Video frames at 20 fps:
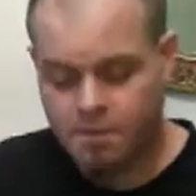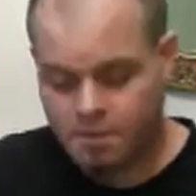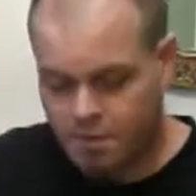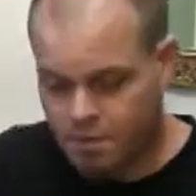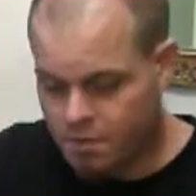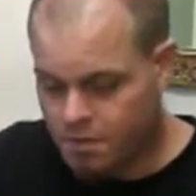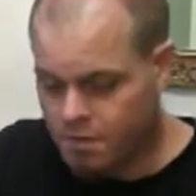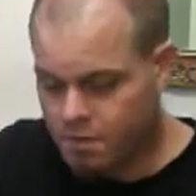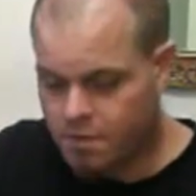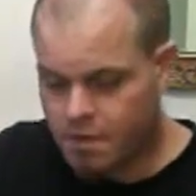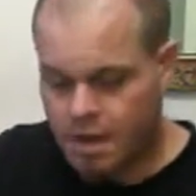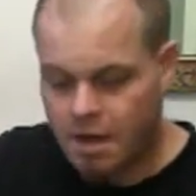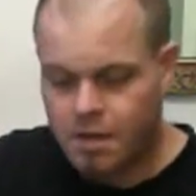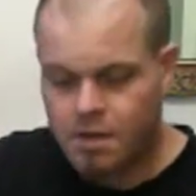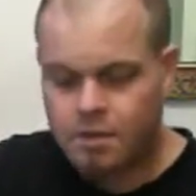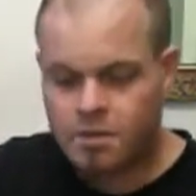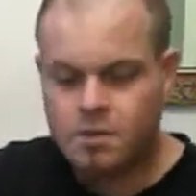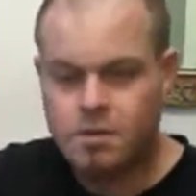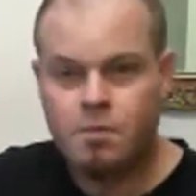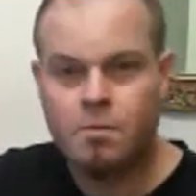If you're doing
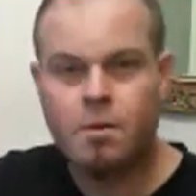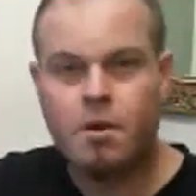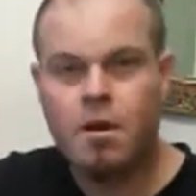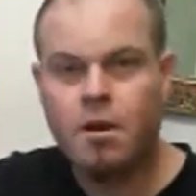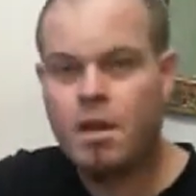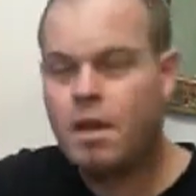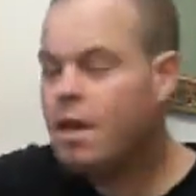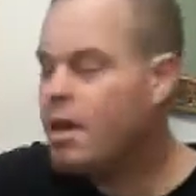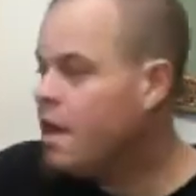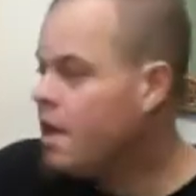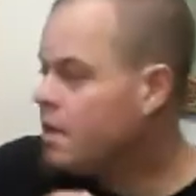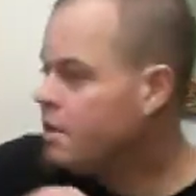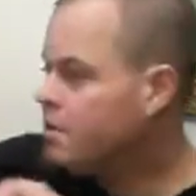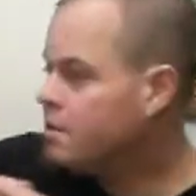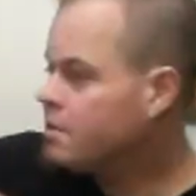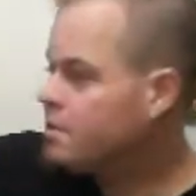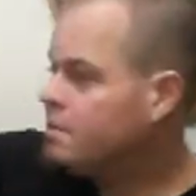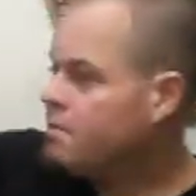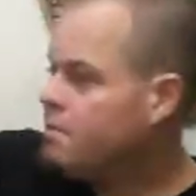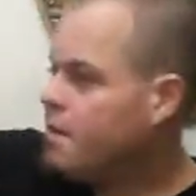energy work,
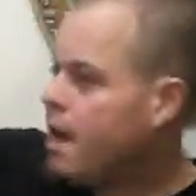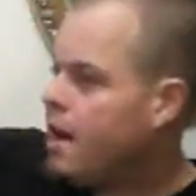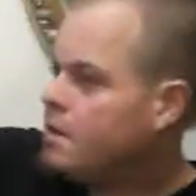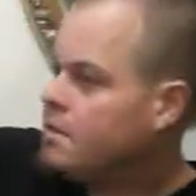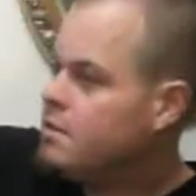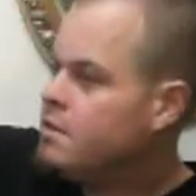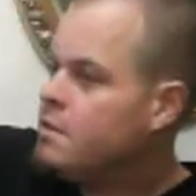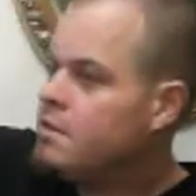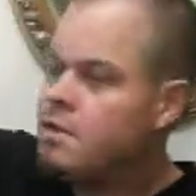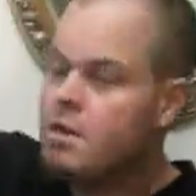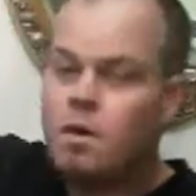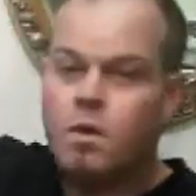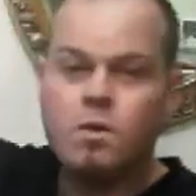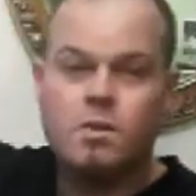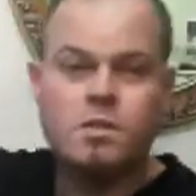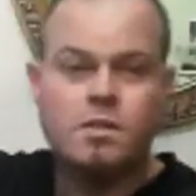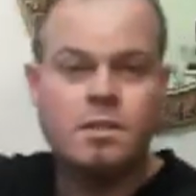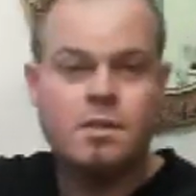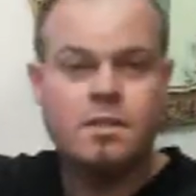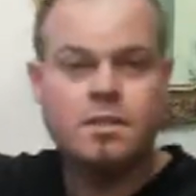just imagine the
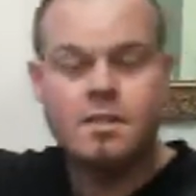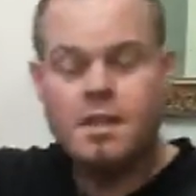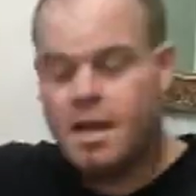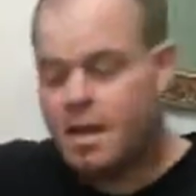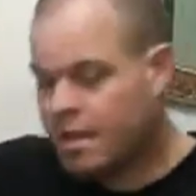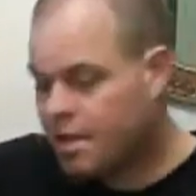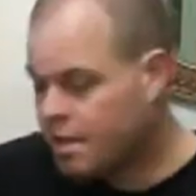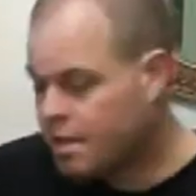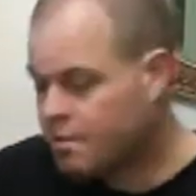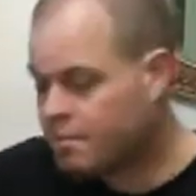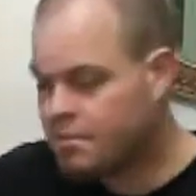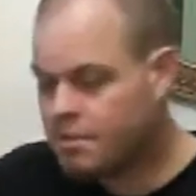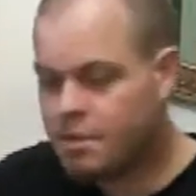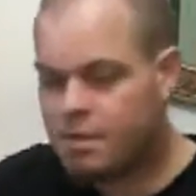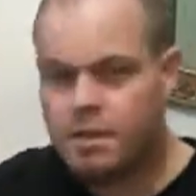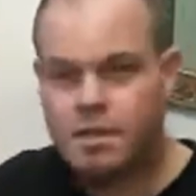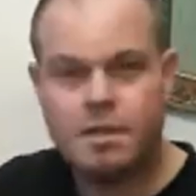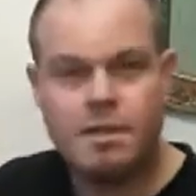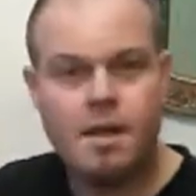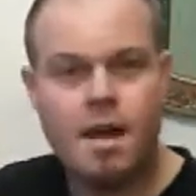ocean taking them to
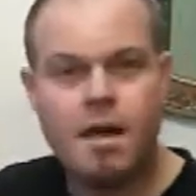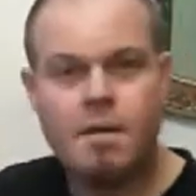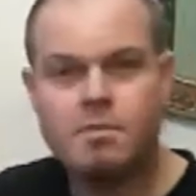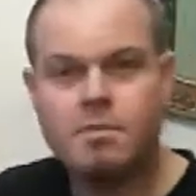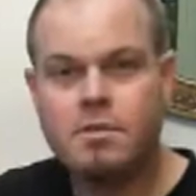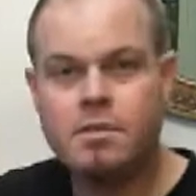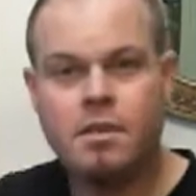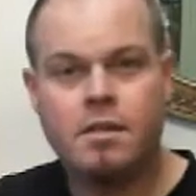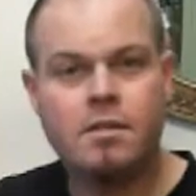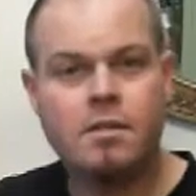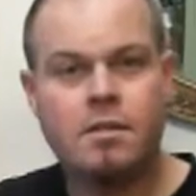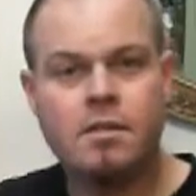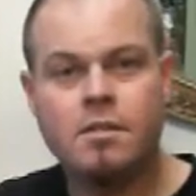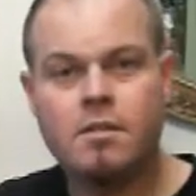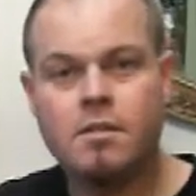the depths, and